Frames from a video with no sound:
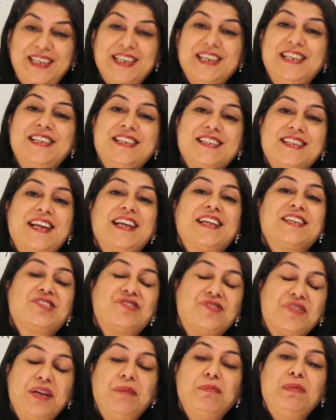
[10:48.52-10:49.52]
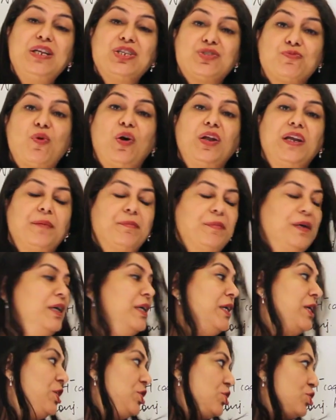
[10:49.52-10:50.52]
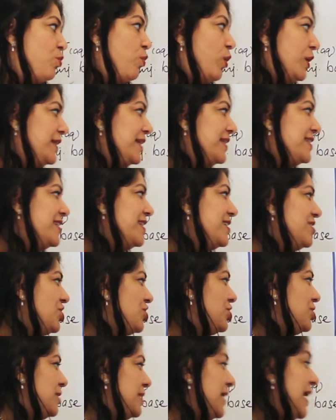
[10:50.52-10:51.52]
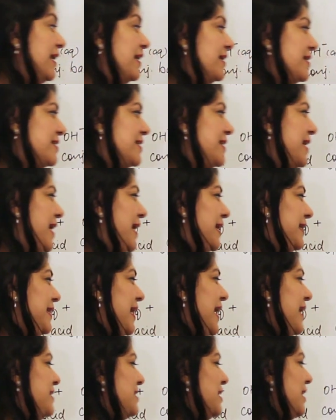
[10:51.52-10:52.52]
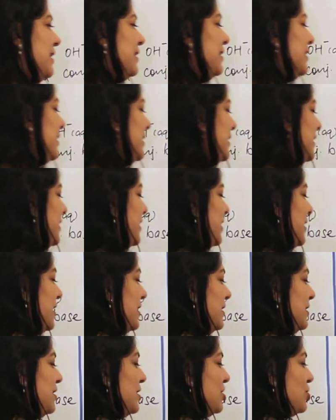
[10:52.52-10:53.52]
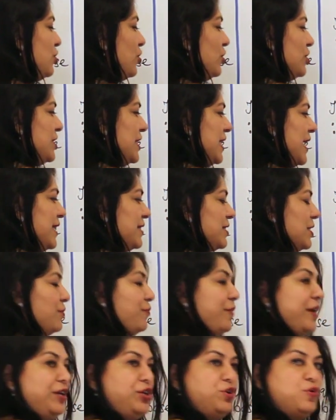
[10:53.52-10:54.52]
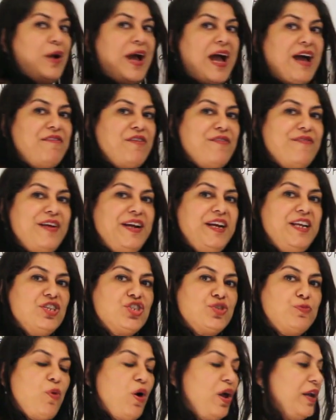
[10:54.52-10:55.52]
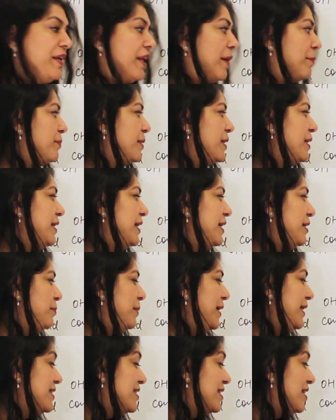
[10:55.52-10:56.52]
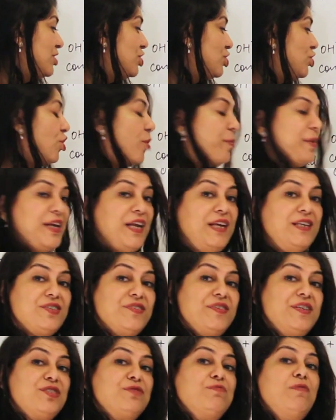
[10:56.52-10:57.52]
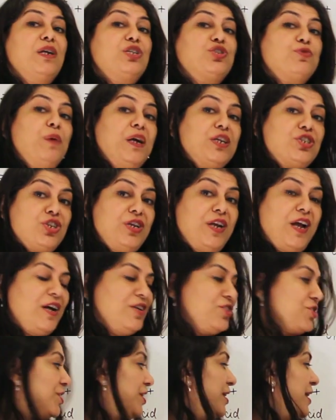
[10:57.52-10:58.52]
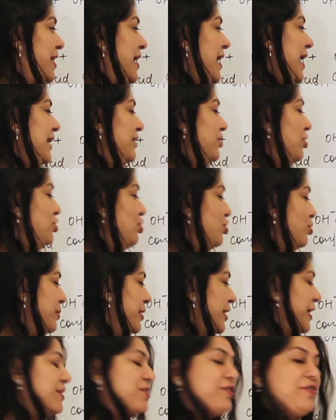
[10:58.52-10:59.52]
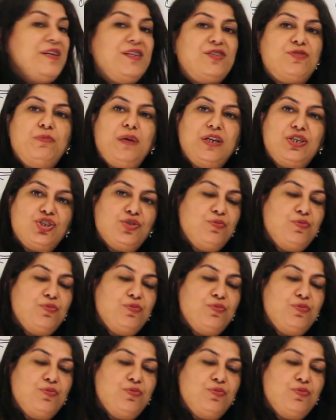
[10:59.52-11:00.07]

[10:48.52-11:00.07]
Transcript: It is an extremely small number. So what does this tell us? That the dissociated, when you have a very small number, it means the denominator is much, much larger and the numerator is much